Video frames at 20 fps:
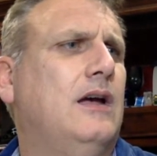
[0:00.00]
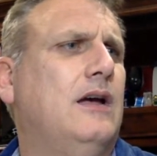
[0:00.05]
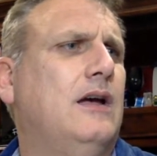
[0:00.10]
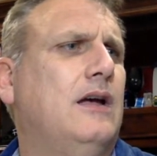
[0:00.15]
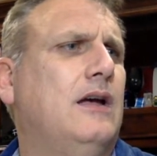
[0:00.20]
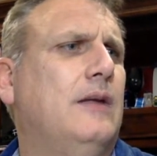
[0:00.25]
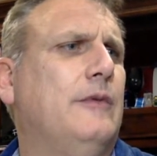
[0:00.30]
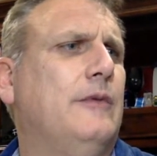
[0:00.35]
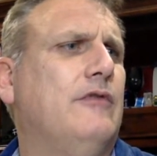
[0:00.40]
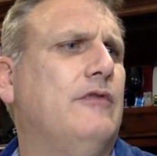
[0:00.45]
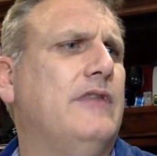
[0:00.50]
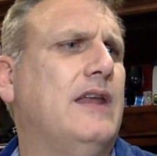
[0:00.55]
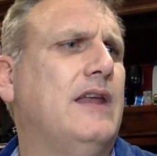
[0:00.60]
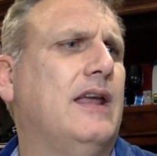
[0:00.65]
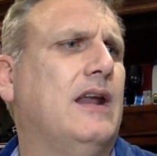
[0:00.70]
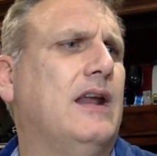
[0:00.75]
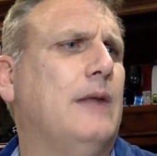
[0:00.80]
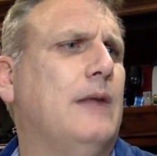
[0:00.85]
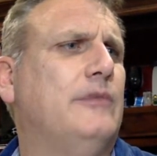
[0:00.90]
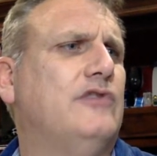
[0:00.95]
Let me read that
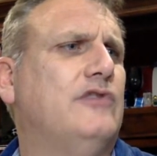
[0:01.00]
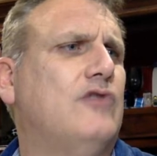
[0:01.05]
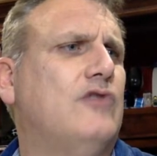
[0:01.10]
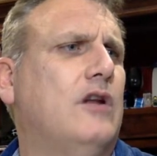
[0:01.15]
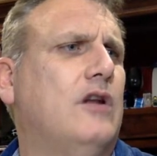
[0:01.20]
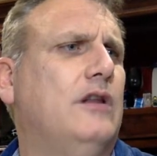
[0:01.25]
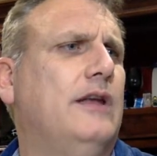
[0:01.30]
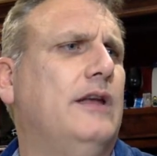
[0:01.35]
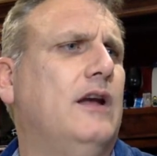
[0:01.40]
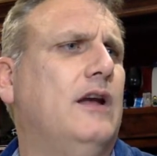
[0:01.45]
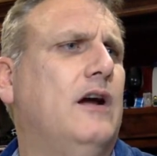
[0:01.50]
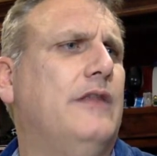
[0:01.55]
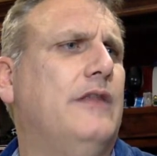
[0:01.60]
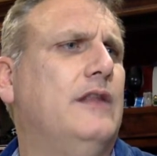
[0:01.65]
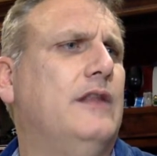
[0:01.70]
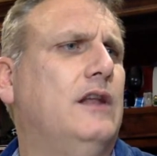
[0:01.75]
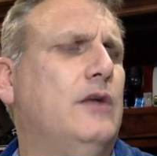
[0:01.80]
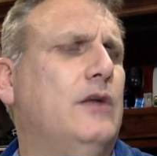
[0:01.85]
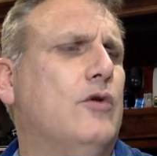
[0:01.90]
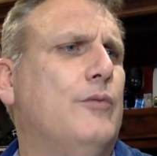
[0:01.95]
again. I'm struggling
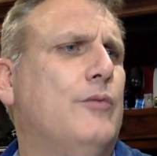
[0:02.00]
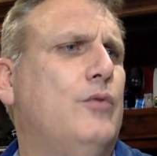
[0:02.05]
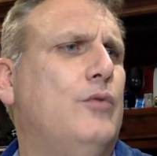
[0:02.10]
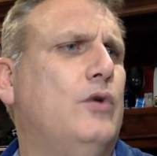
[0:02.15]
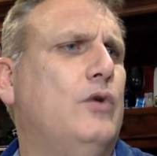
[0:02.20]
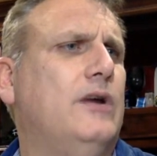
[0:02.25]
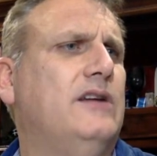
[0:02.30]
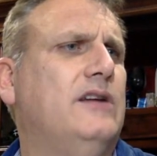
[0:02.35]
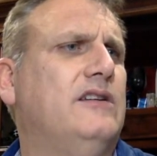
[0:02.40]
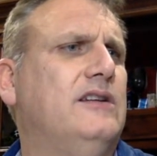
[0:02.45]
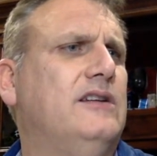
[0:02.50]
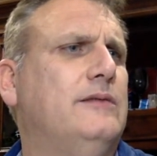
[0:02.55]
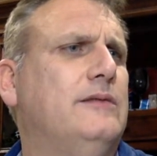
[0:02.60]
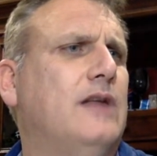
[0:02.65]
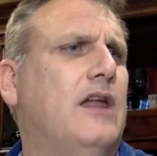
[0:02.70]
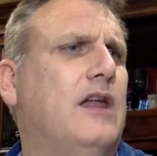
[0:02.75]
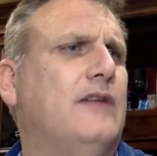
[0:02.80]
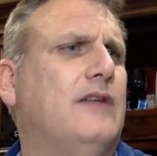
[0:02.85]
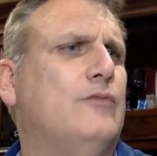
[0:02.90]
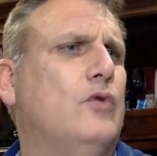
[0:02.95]
on the lower points.
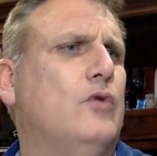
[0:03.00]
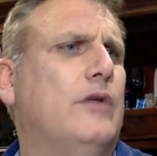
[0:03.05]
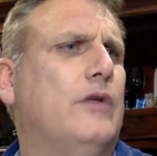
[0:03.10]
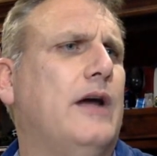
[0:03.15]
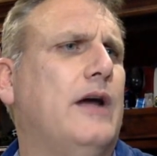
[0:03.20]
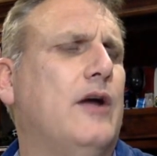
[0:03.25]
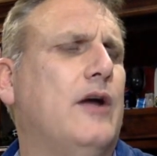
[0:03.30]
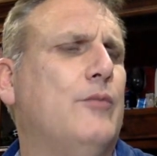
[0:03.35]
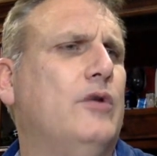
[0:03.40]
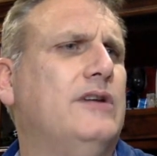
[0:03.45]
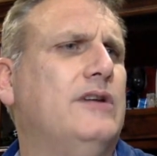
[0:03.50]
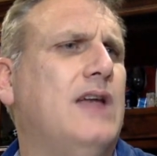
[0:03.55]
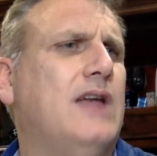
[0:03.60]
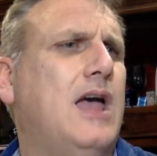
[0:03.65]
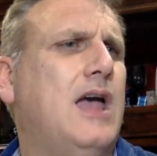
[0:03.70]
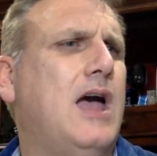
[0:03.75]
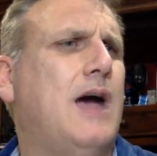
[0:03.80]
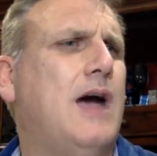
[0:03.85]
Seems I lost more with the higher points.